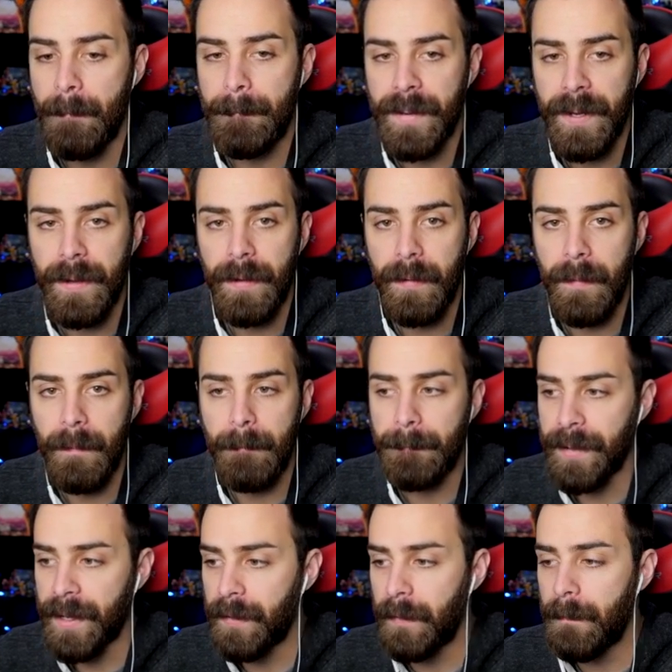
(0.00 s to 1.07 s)
Boom,
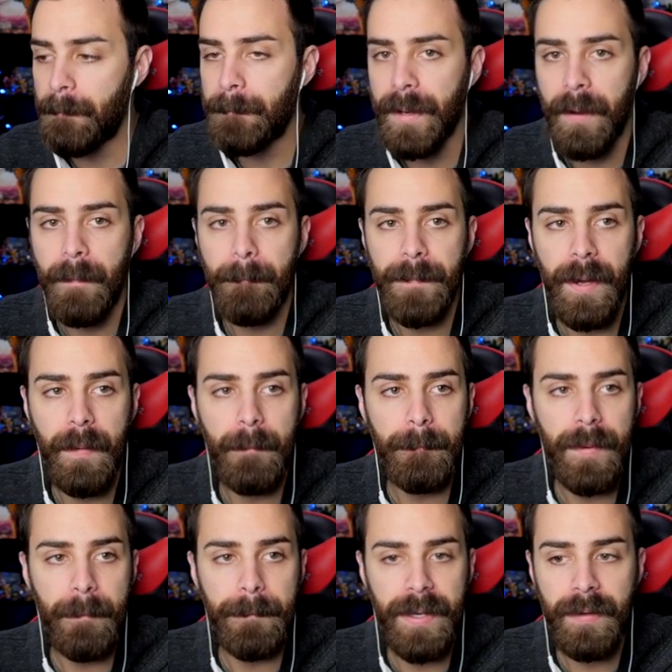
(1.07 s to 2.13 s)
Boom, boom, boom,
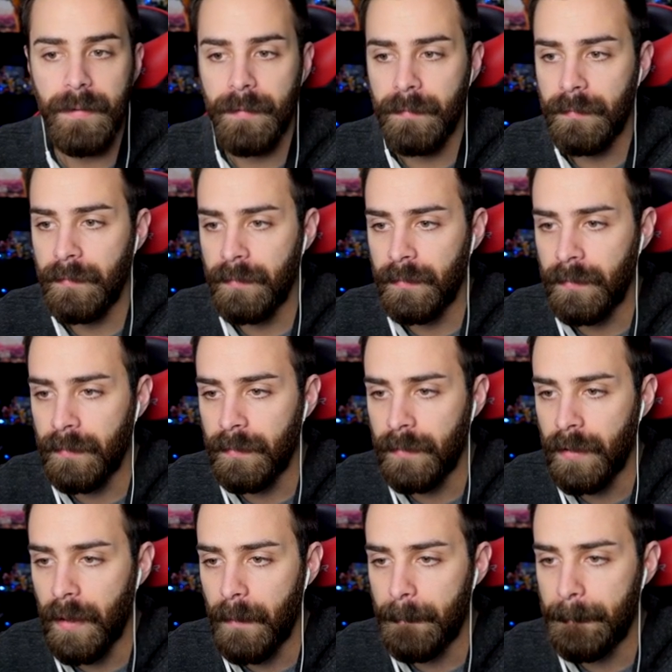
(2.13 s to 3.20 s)
boom,
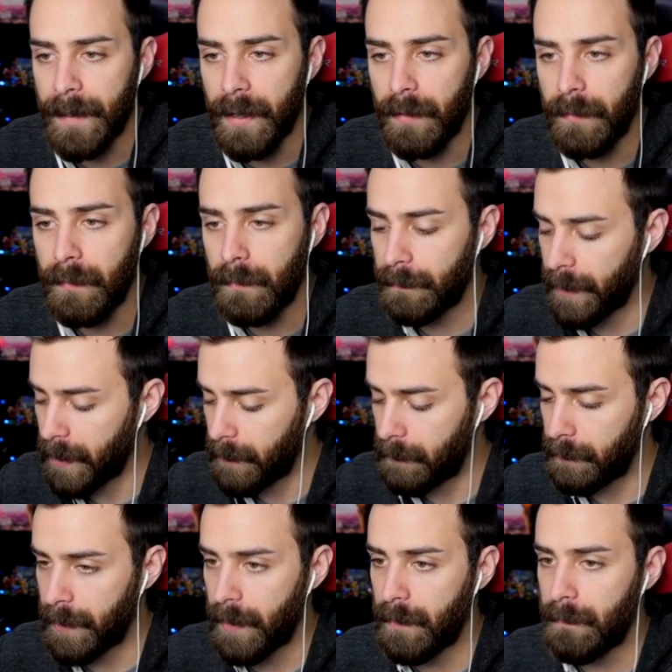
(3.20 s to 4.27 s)
boom, boom,
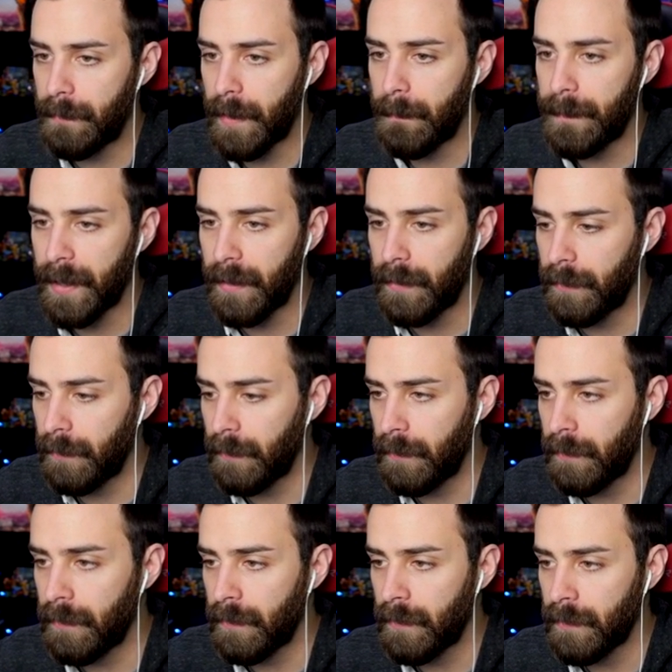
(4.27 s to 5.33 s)
boom, boom, boom,
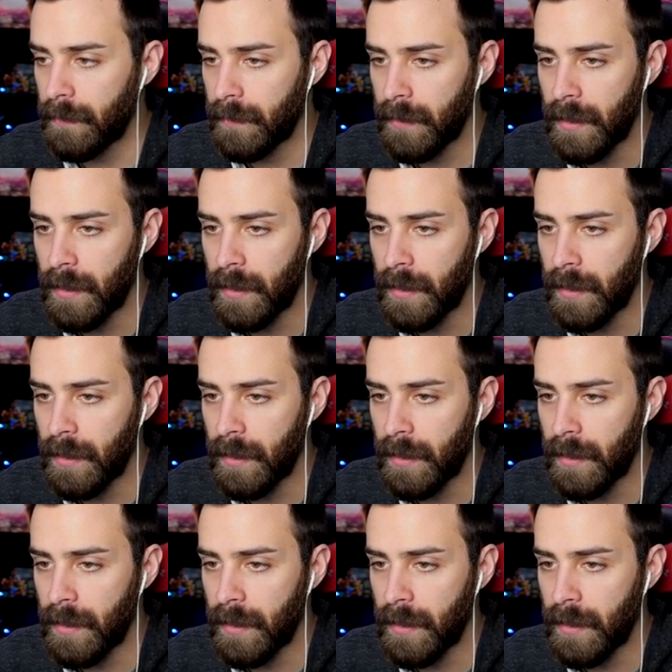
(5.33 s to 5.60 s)
boom.